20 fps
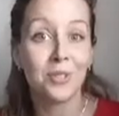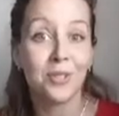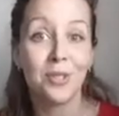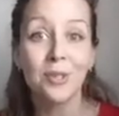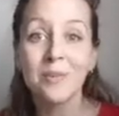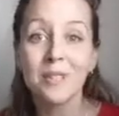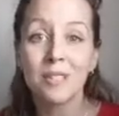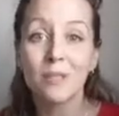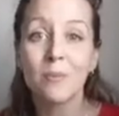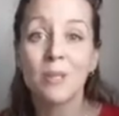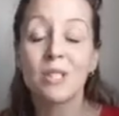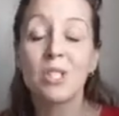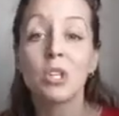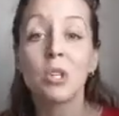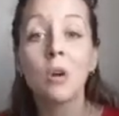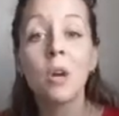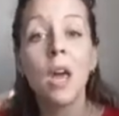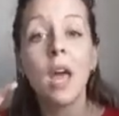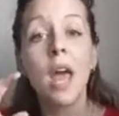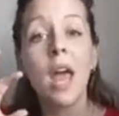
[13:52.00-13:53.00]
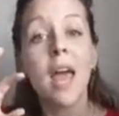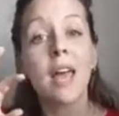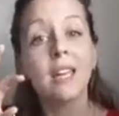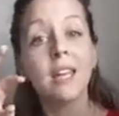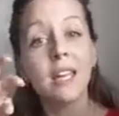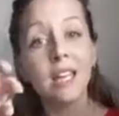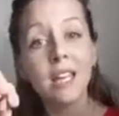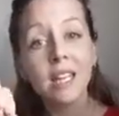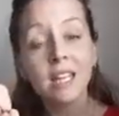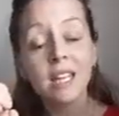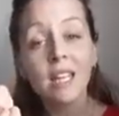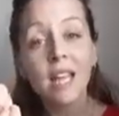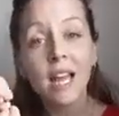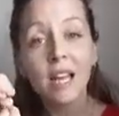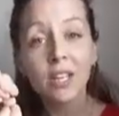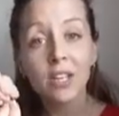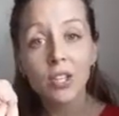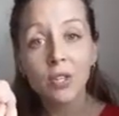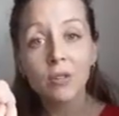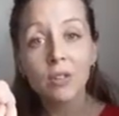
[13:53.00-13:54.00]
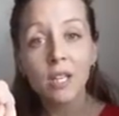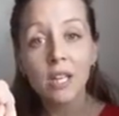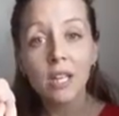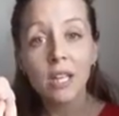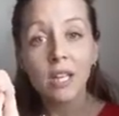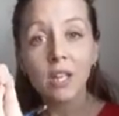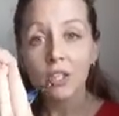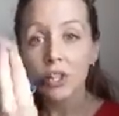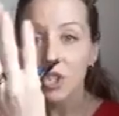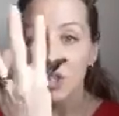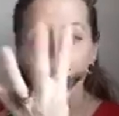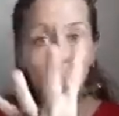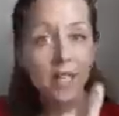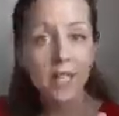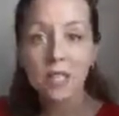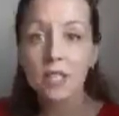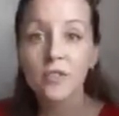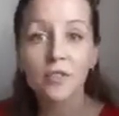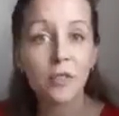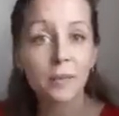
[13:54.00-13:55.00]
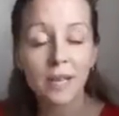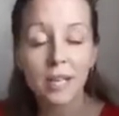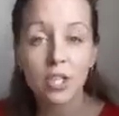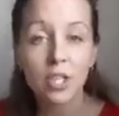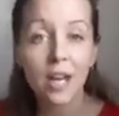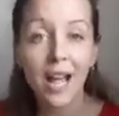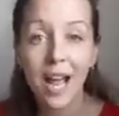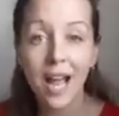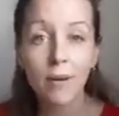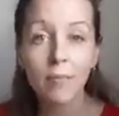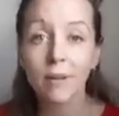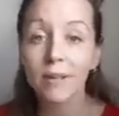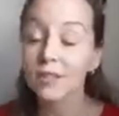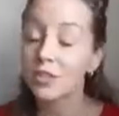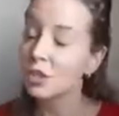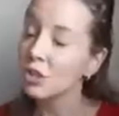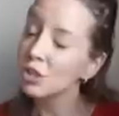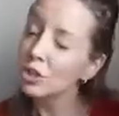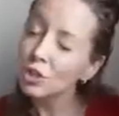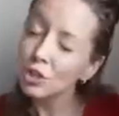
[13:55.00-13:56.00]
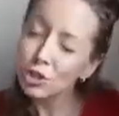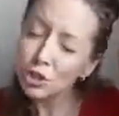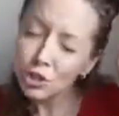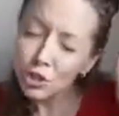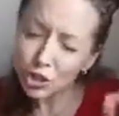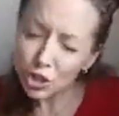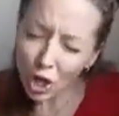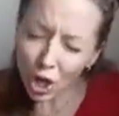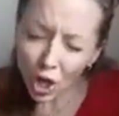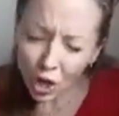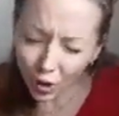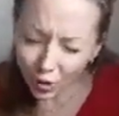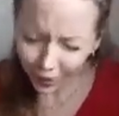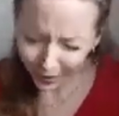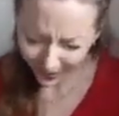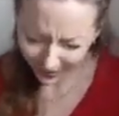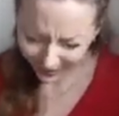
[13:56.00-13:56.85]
must be too. And in that unity, transformation happens. So